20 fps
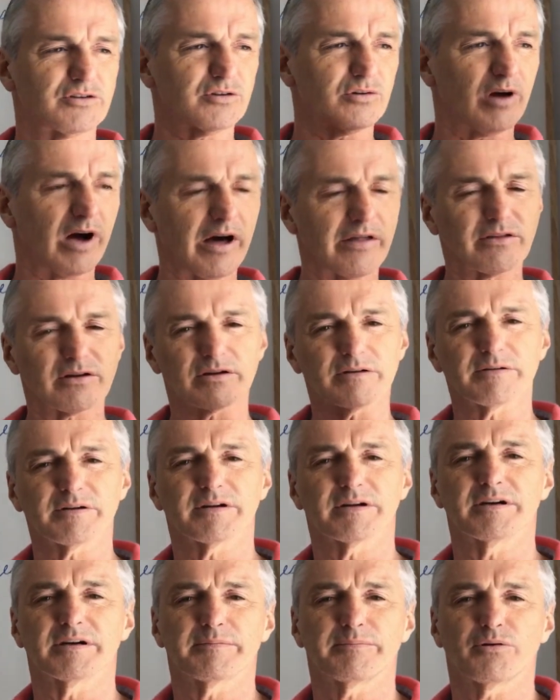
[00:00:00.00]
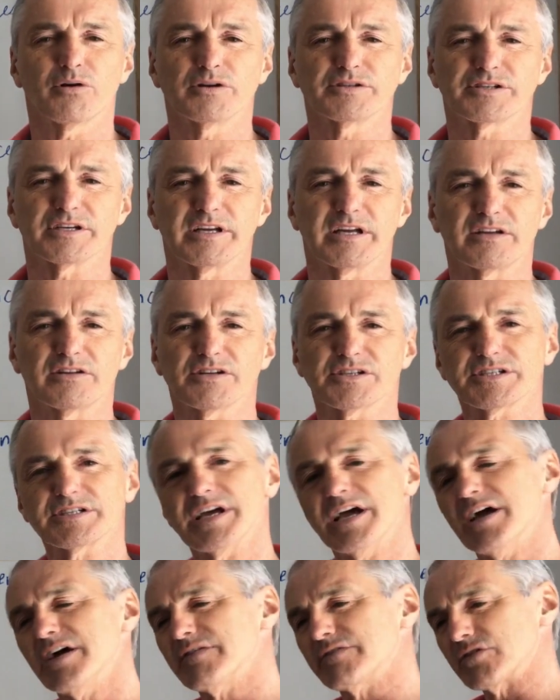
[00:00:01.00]
to other points in English,
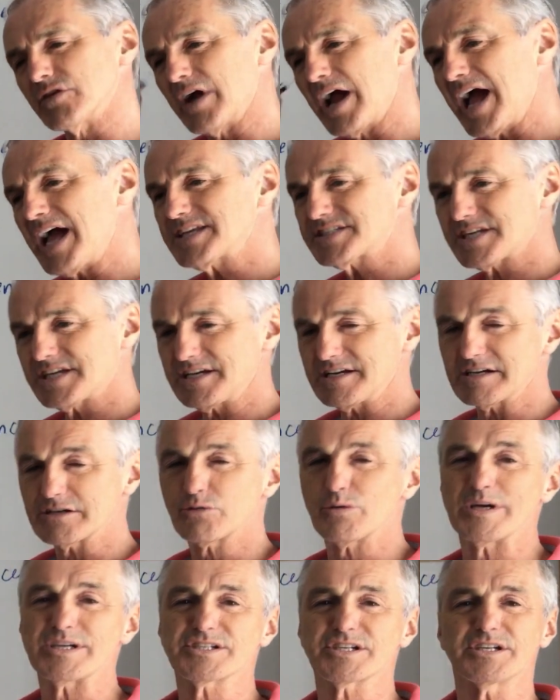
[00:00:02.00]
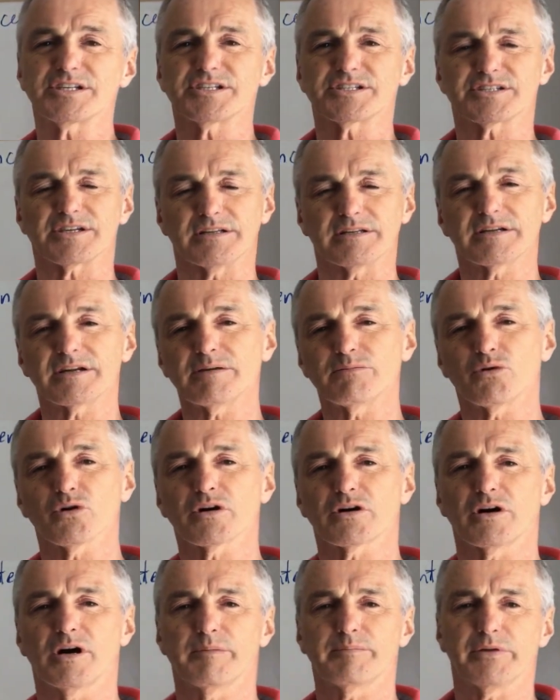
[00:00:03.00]
for asking a question, it's a little
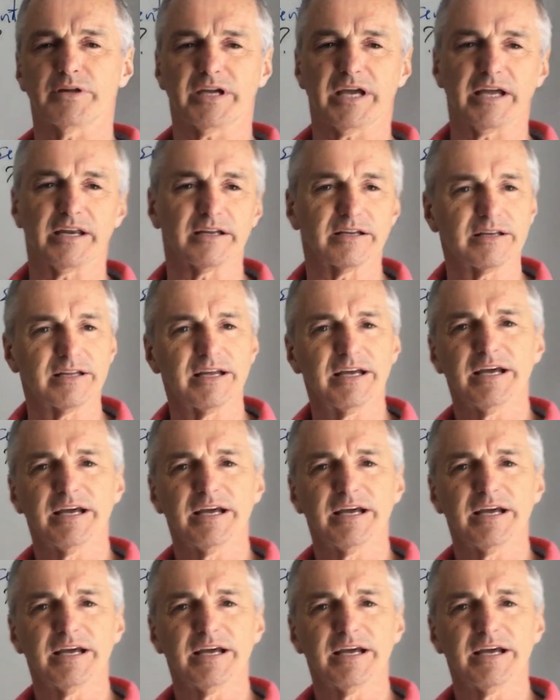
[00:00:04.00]
more complicated.